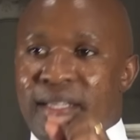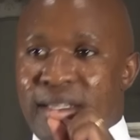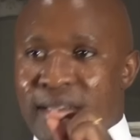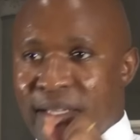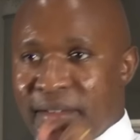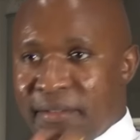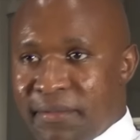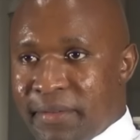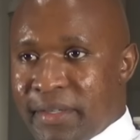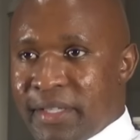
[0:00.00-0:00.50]
in
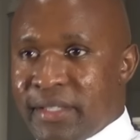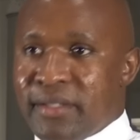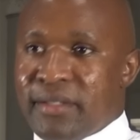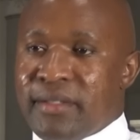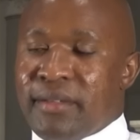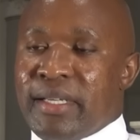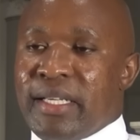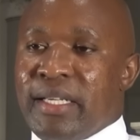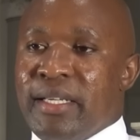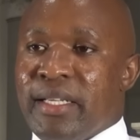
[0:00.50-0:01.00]
the
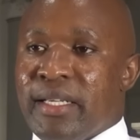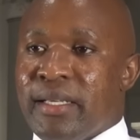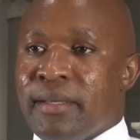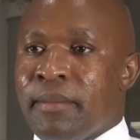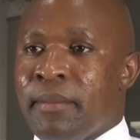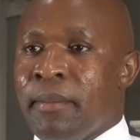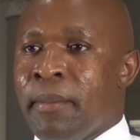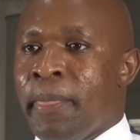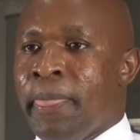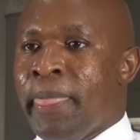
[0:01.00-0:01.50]
first reading,
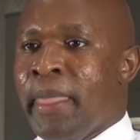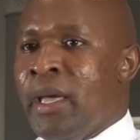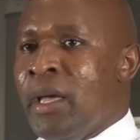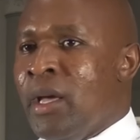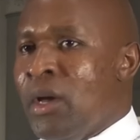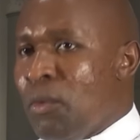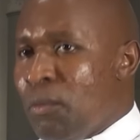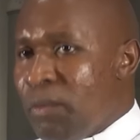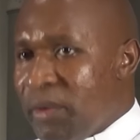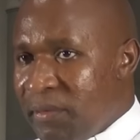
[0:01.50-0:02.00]

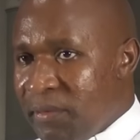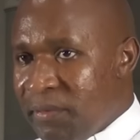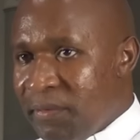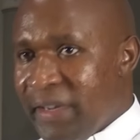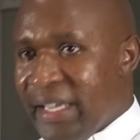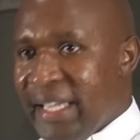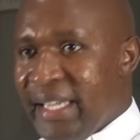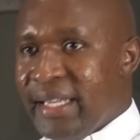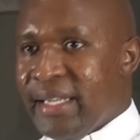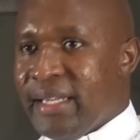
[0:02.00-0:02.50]
we
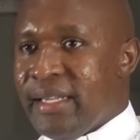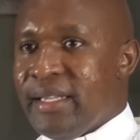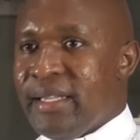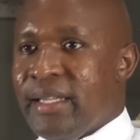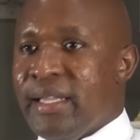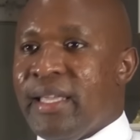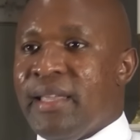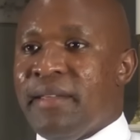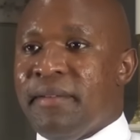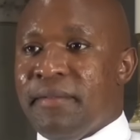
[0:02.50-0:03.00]
find
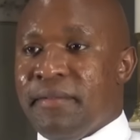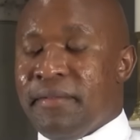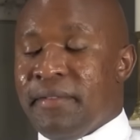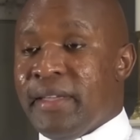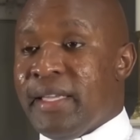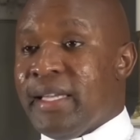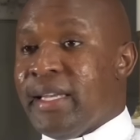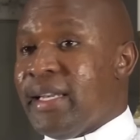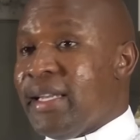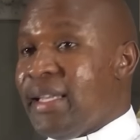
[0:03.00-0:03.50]
a
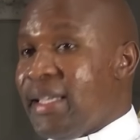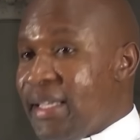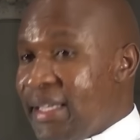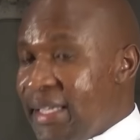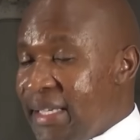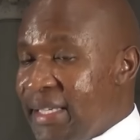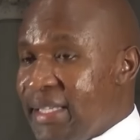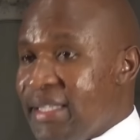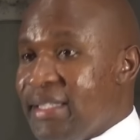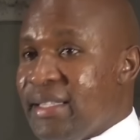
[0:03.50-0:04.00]
very
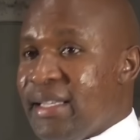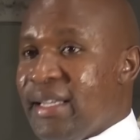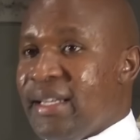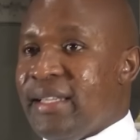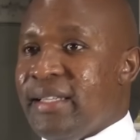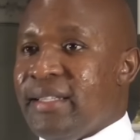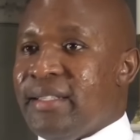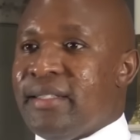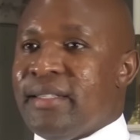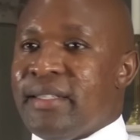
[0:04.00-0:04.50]

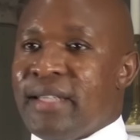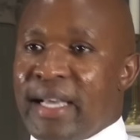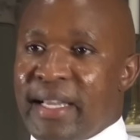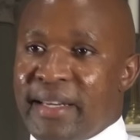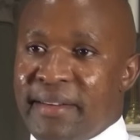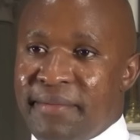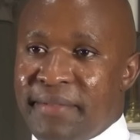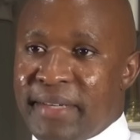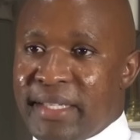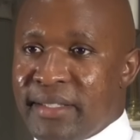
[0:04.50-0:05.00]
excellent
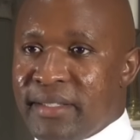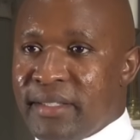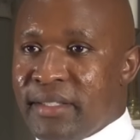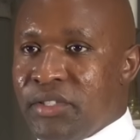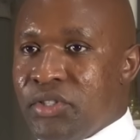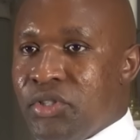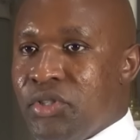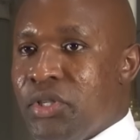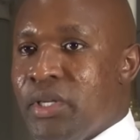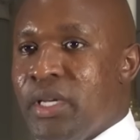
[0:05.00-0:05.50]

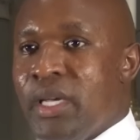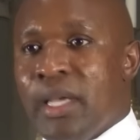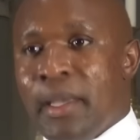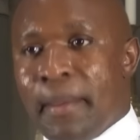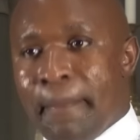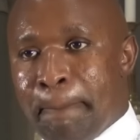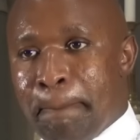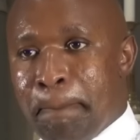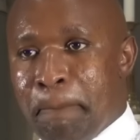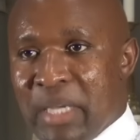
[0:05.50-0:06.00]
advantage
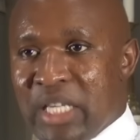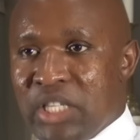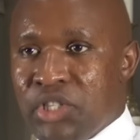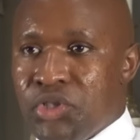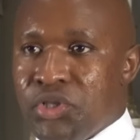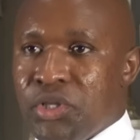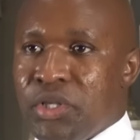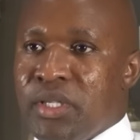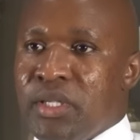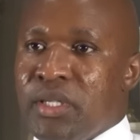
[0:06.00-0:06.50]

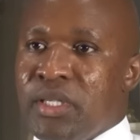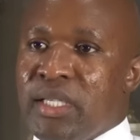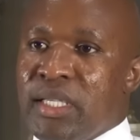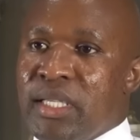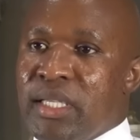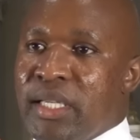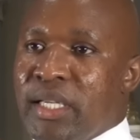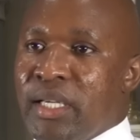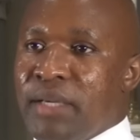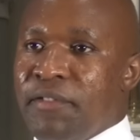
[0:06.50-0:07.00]
mentioned
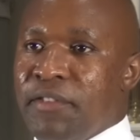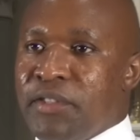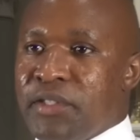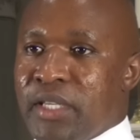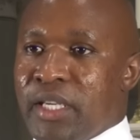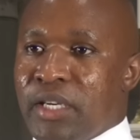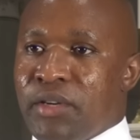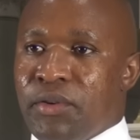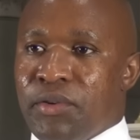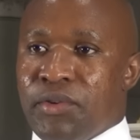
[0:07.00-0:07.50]
in the
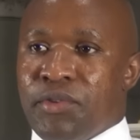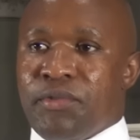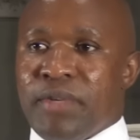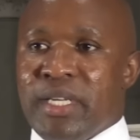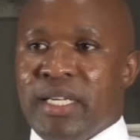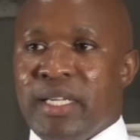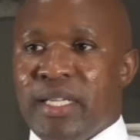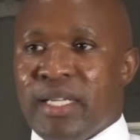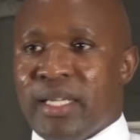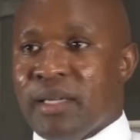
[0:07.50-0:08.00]
second
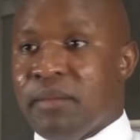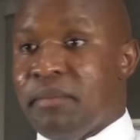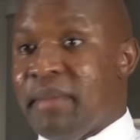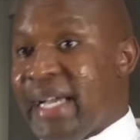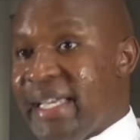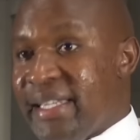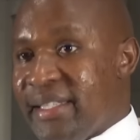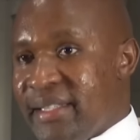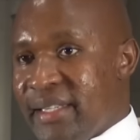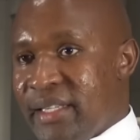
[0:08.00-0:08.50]
reading
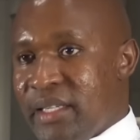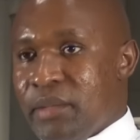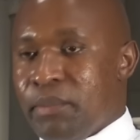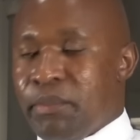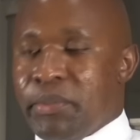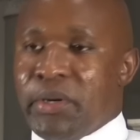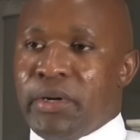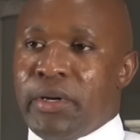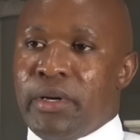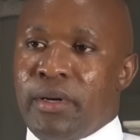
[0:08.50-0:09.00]
by St.
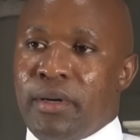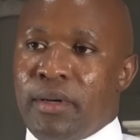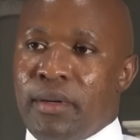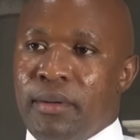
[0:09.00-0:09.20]
Paul.